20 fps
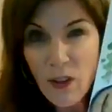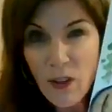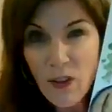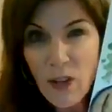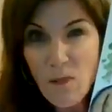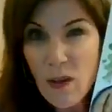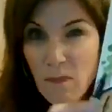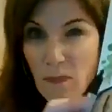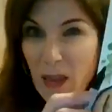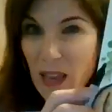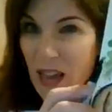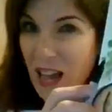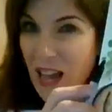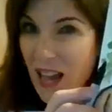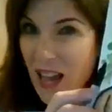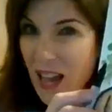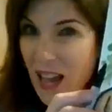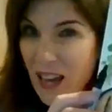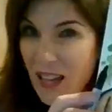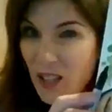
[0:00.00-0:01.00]
going to put
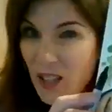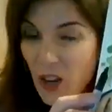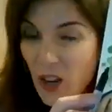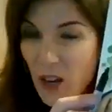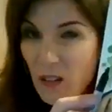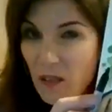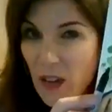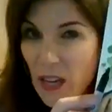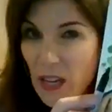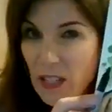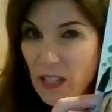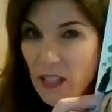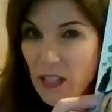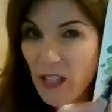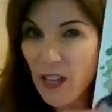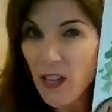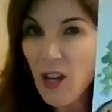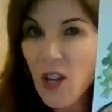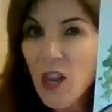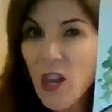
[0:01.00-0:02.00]
behind our
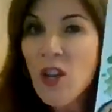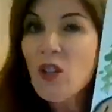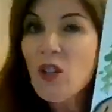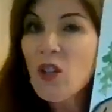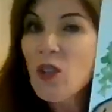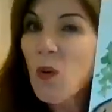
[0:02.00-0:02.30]
reindeer.